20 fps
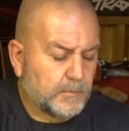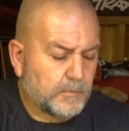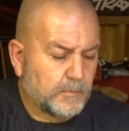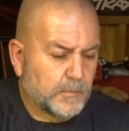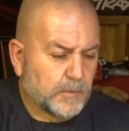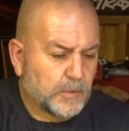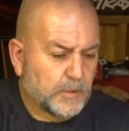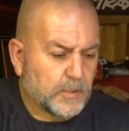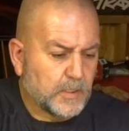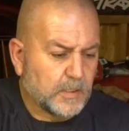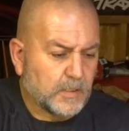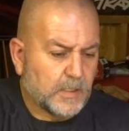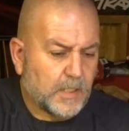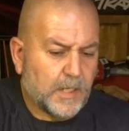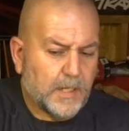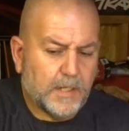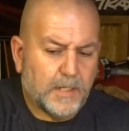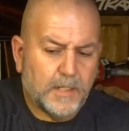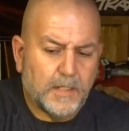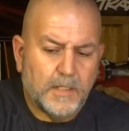
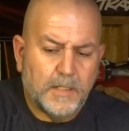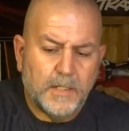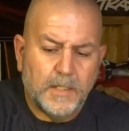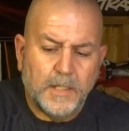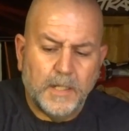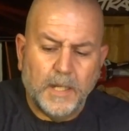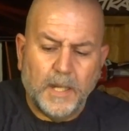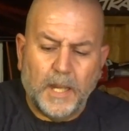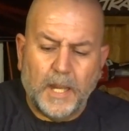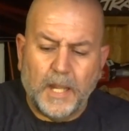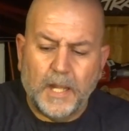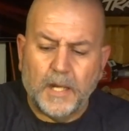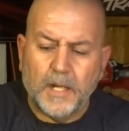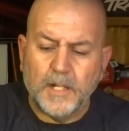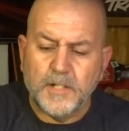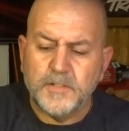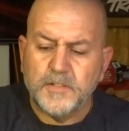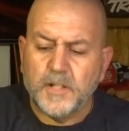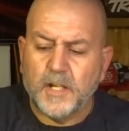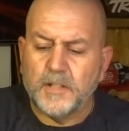look-alike, and I
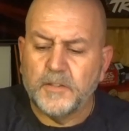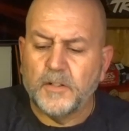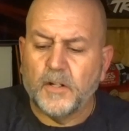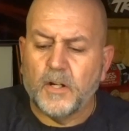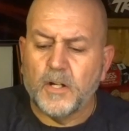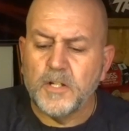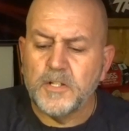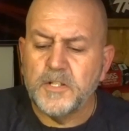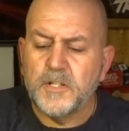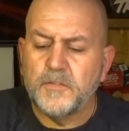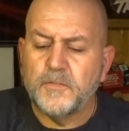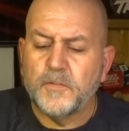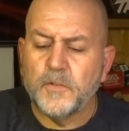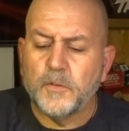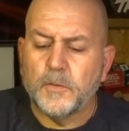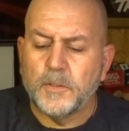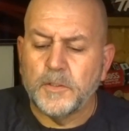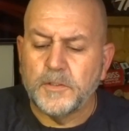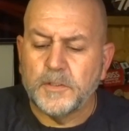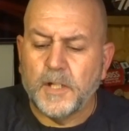also got the
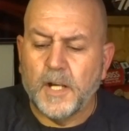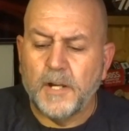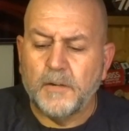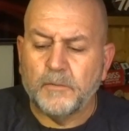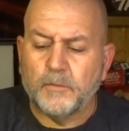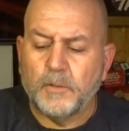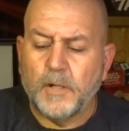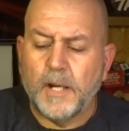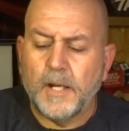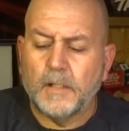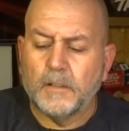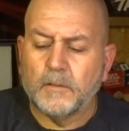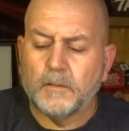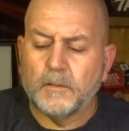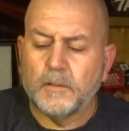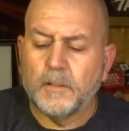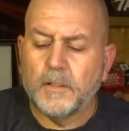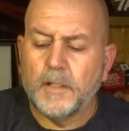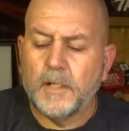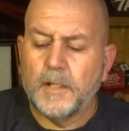RC4WD
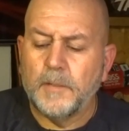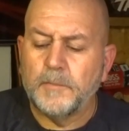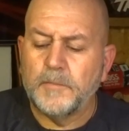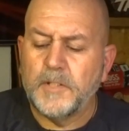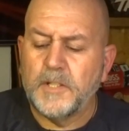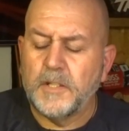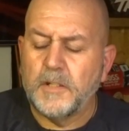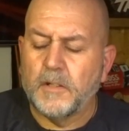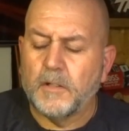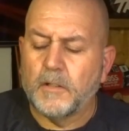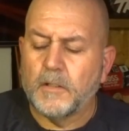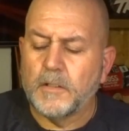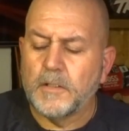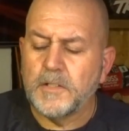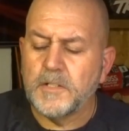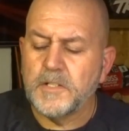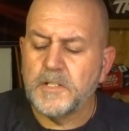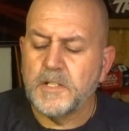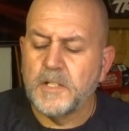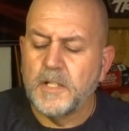Wrangler
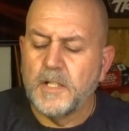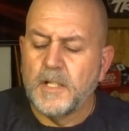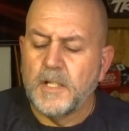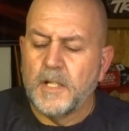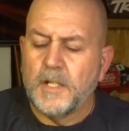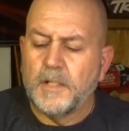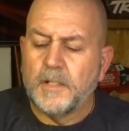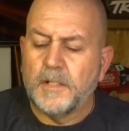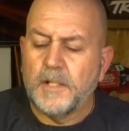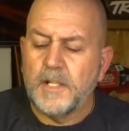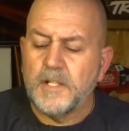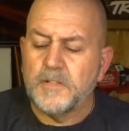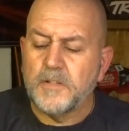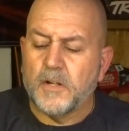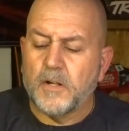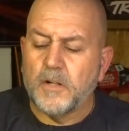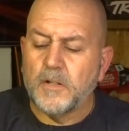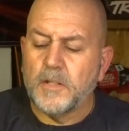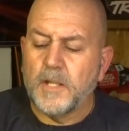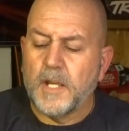MTRs. These
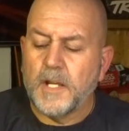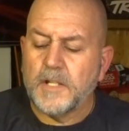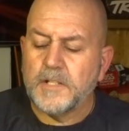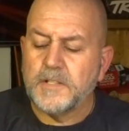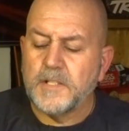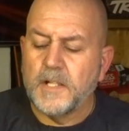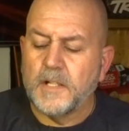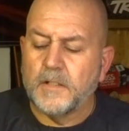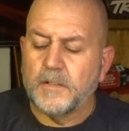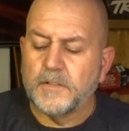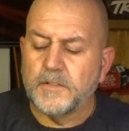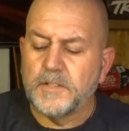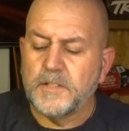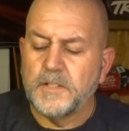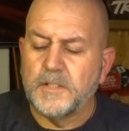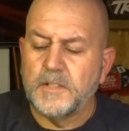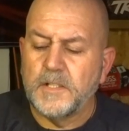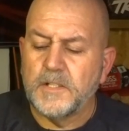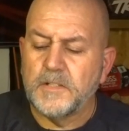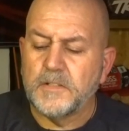are the
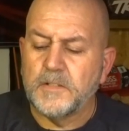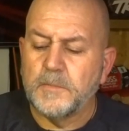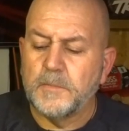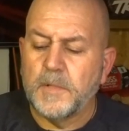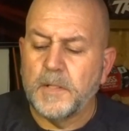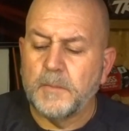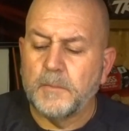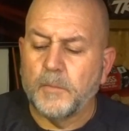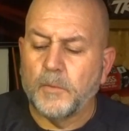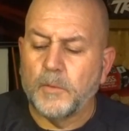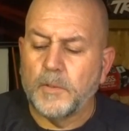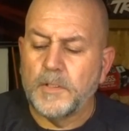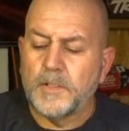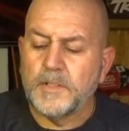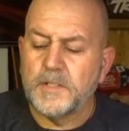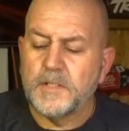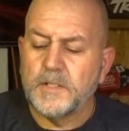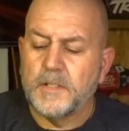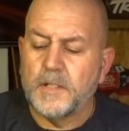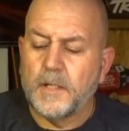XLs. These are the big boys.
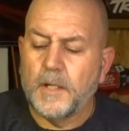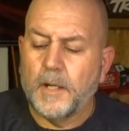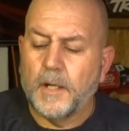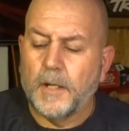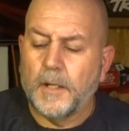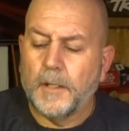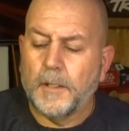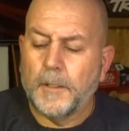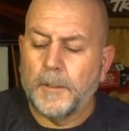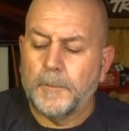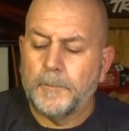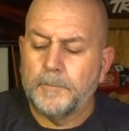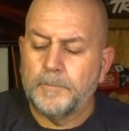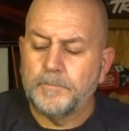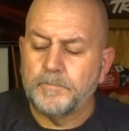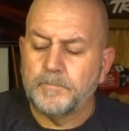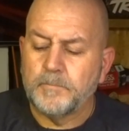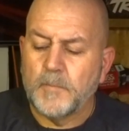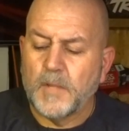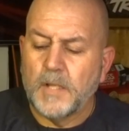
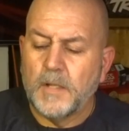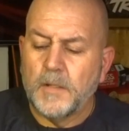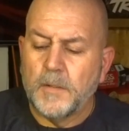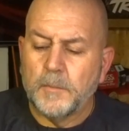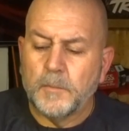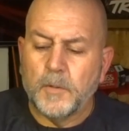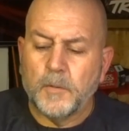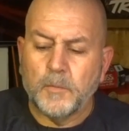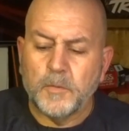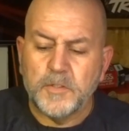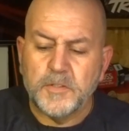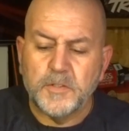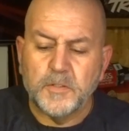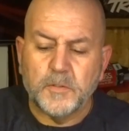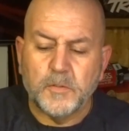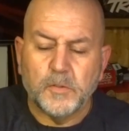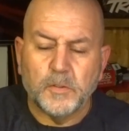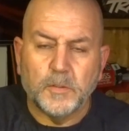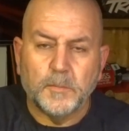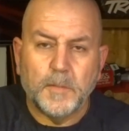But what's so
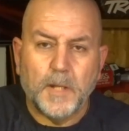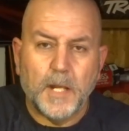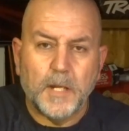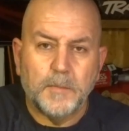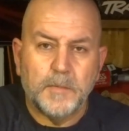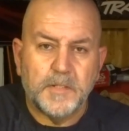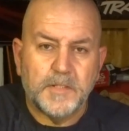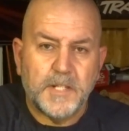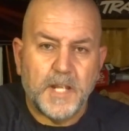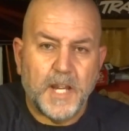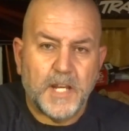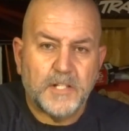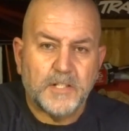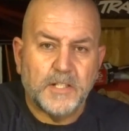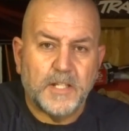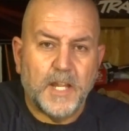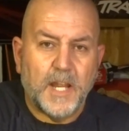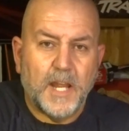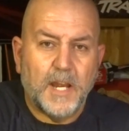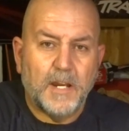cool about them is they
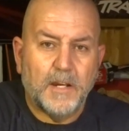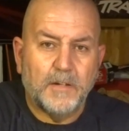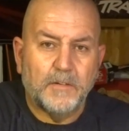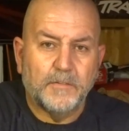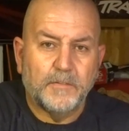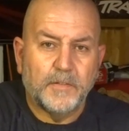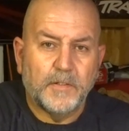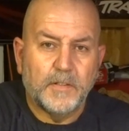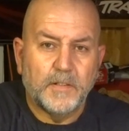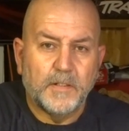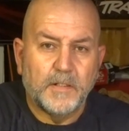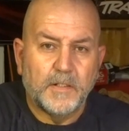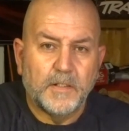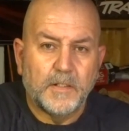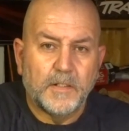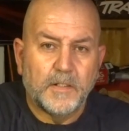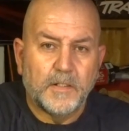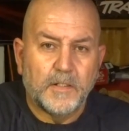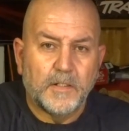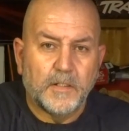actually have
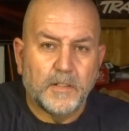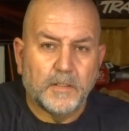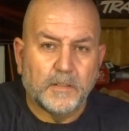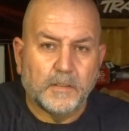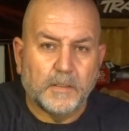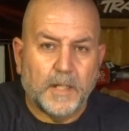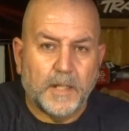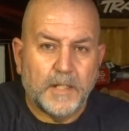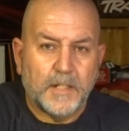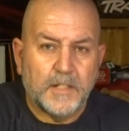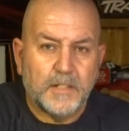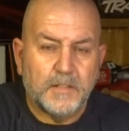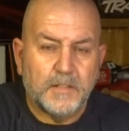like